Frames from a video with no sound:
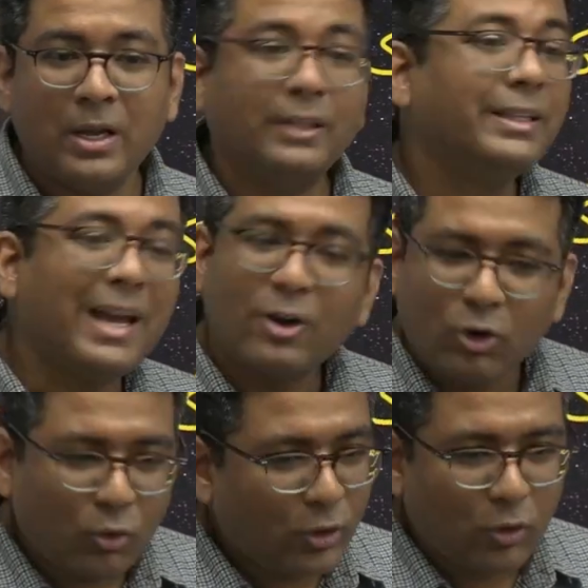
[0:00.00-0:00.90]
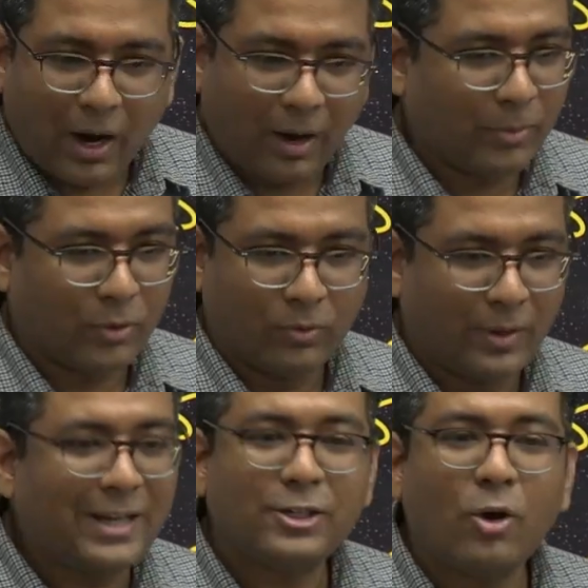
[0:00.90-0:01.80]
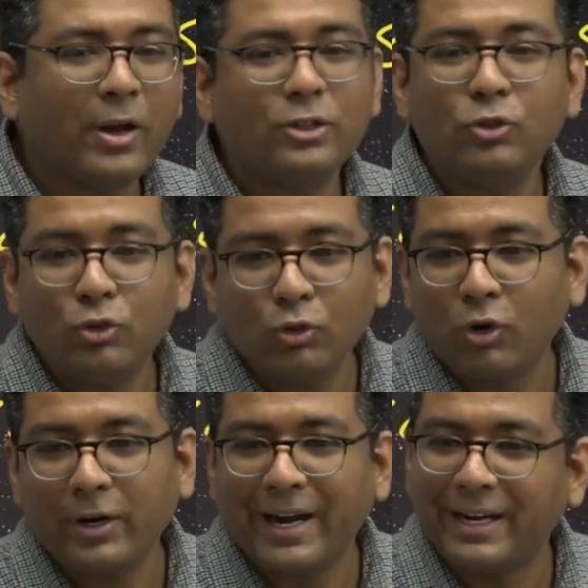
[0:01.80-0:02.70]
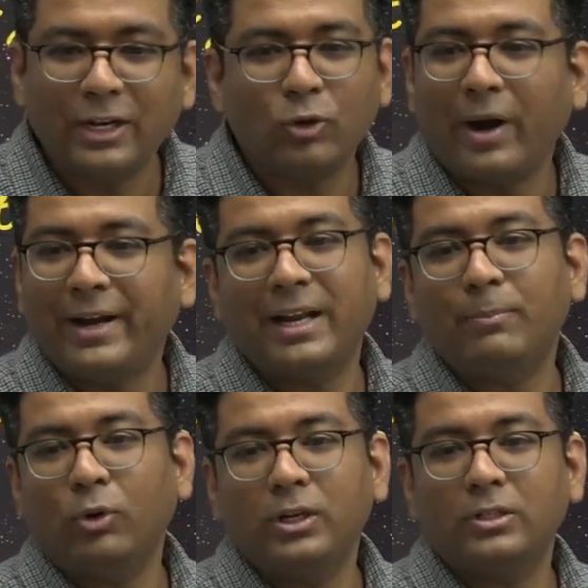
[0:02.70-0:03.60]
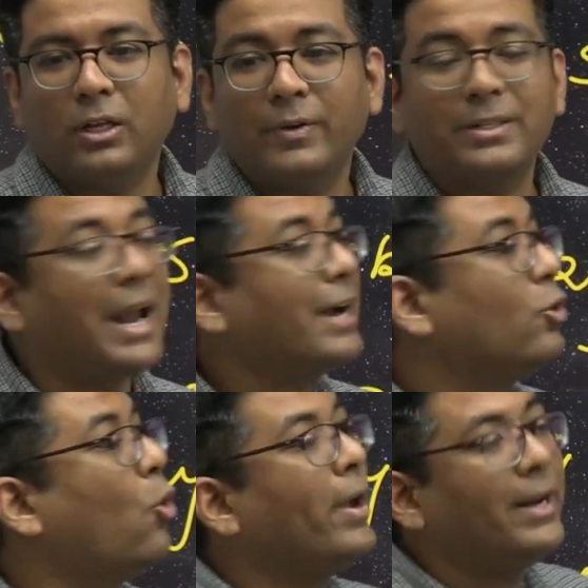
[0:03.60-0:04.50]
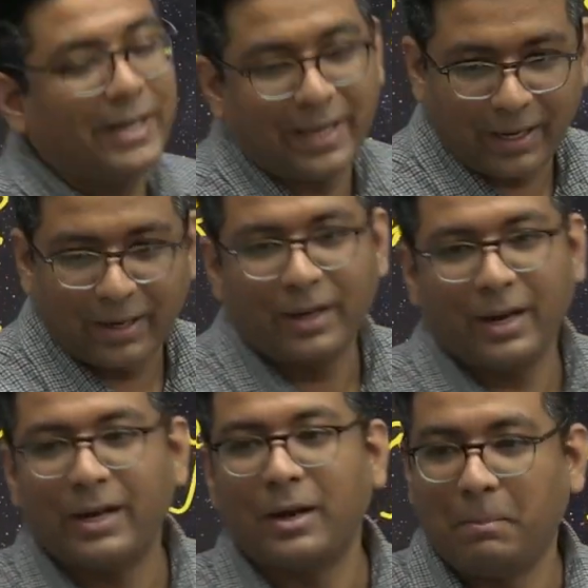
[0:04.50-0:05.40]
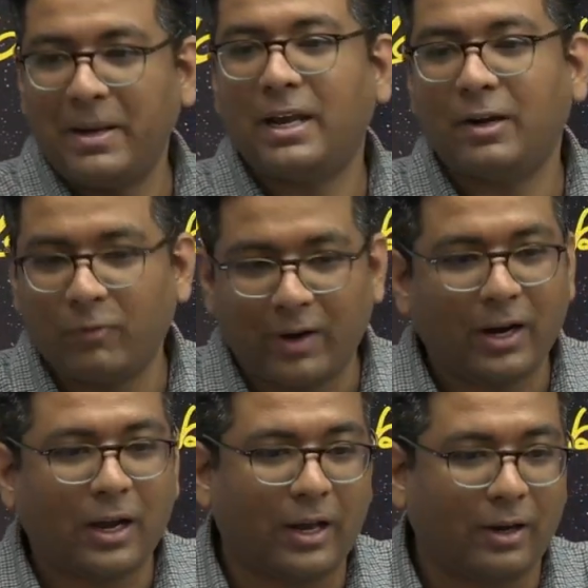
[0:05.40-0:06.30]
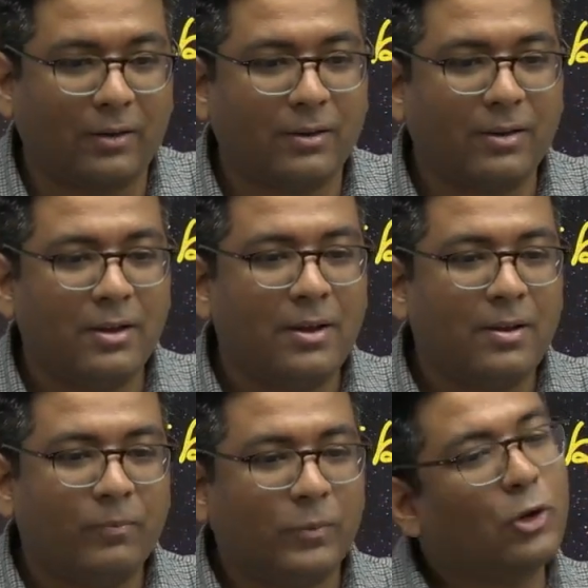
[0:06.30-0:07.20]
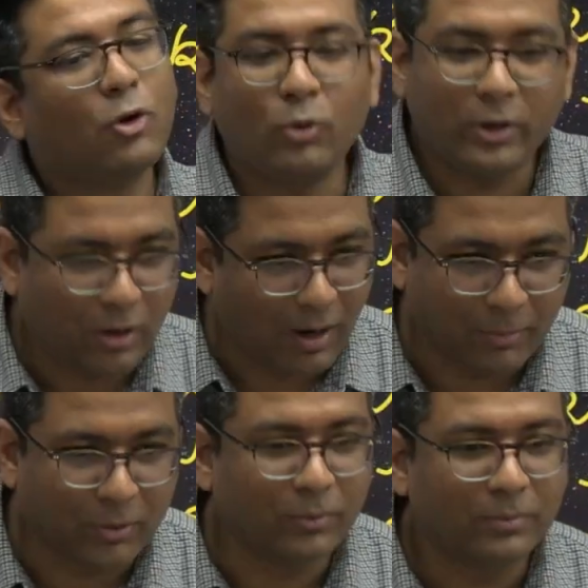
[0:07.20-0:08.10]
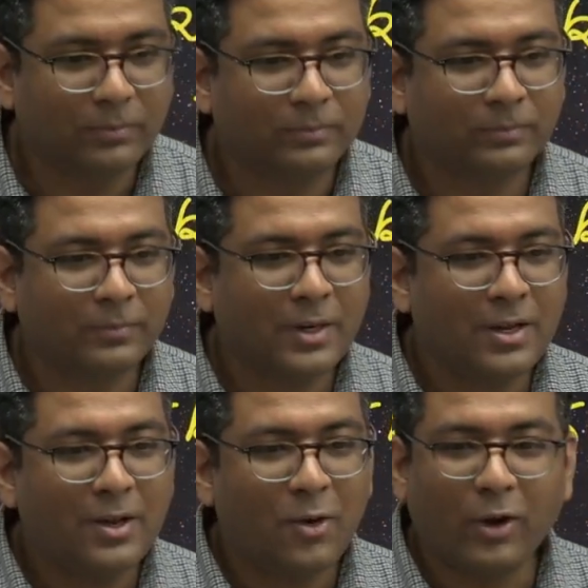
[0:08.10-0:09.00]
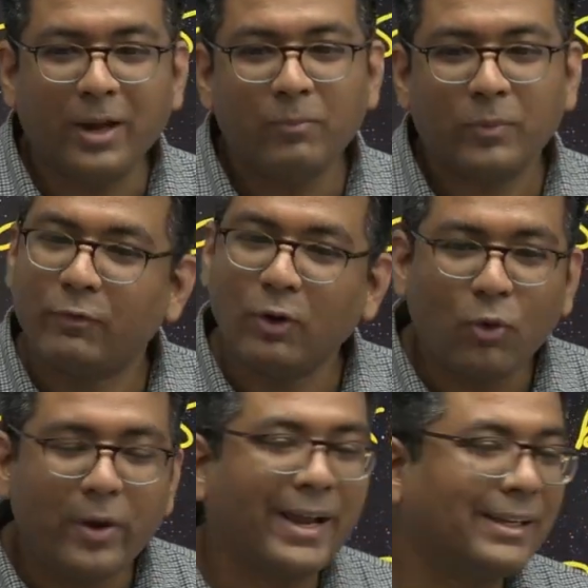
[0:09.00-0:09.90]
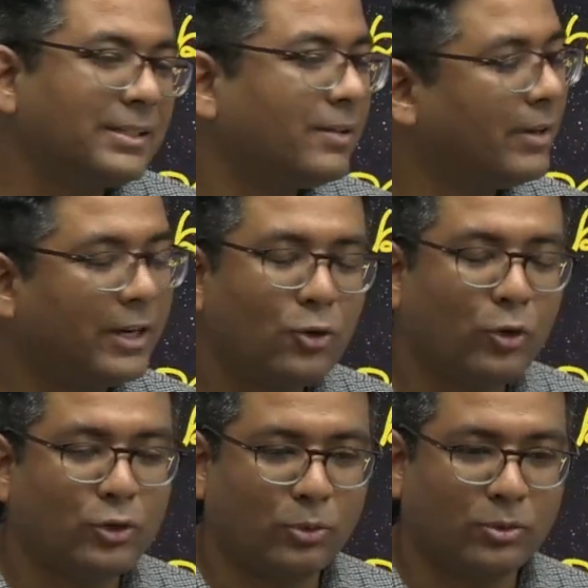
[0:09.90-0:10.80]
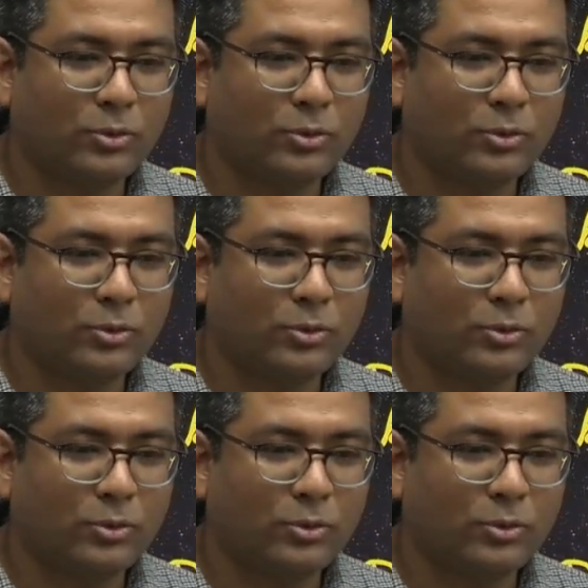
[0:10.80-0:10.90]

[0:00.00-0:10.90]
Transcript: They are not going to harm you as long as you do not get into Indian police service and going there in a beacon by the car. They are not going to harm you. Okay, if you are going as a civilian, no issues.